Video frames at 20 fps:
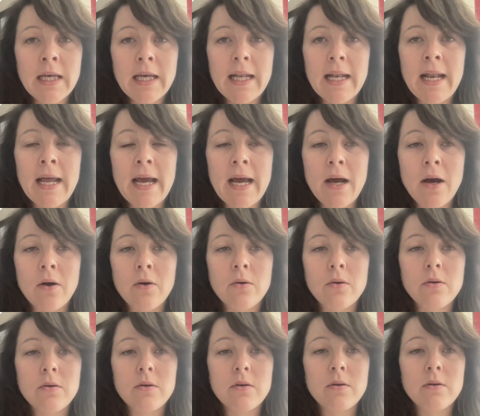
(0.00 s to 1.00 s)

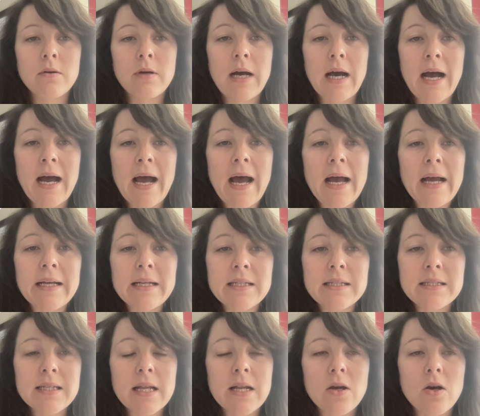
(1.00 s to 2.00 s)
Now, I
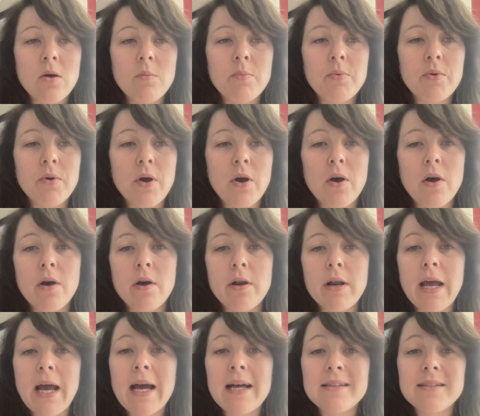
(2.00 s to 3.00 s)
set up
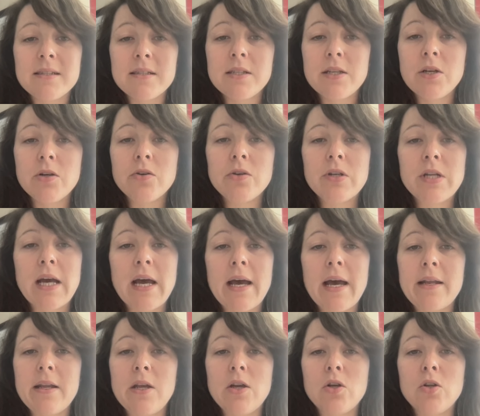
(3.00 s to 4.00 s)
an ad set here
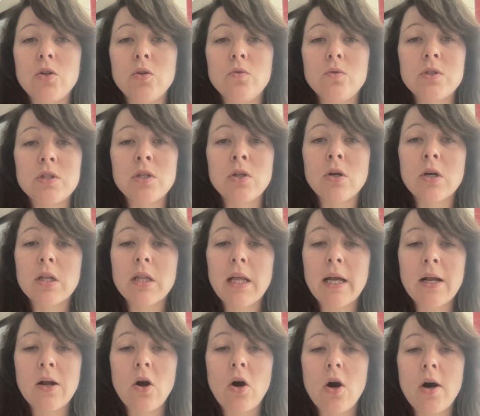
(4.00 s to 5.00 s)
that includes
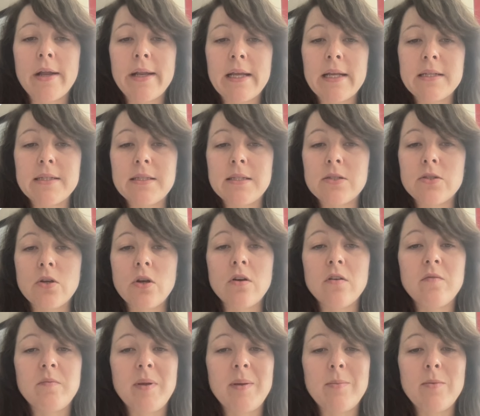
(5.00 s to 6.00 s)
lookalike audiences
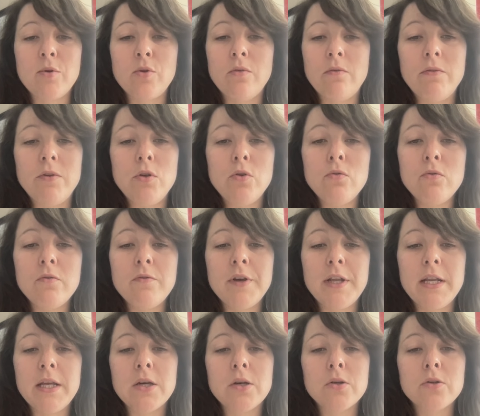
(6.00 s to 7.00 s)
of people who viewed
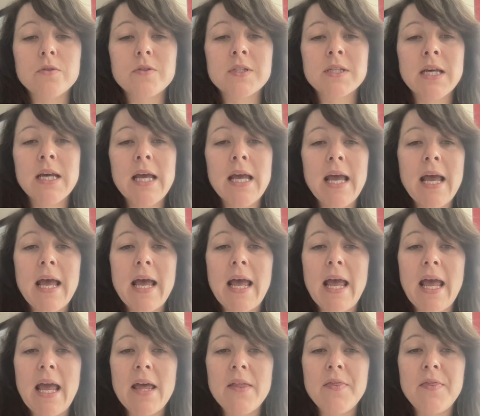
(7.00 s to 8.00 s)
videos,
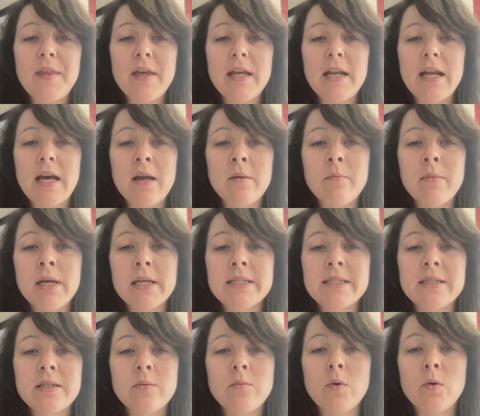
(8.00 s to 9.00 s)
and then I
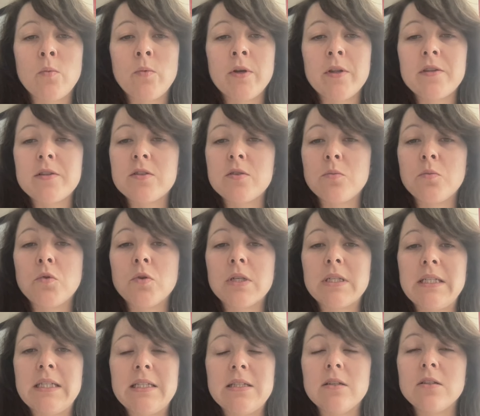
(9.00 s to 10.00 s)
mixed them with some more
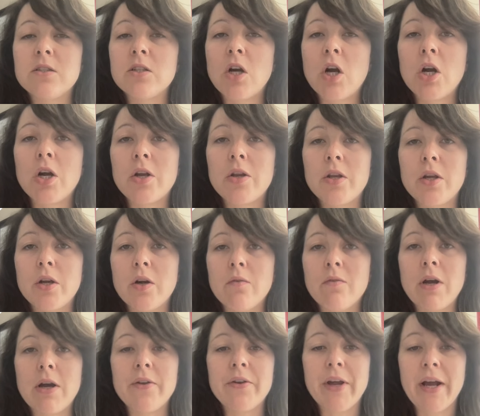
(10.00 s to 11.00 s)
detailed targeting
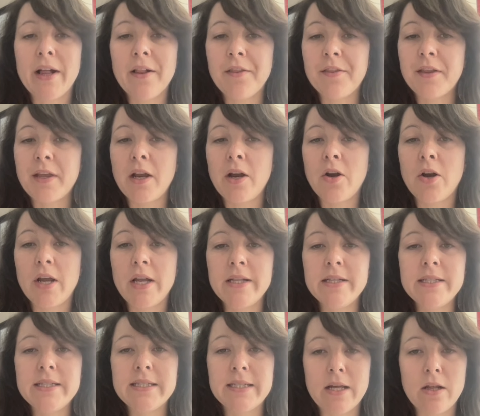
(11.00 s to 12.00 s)
around healthcare
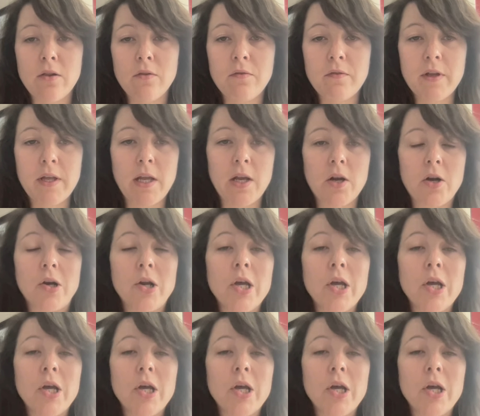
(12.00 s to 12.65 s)
and self care.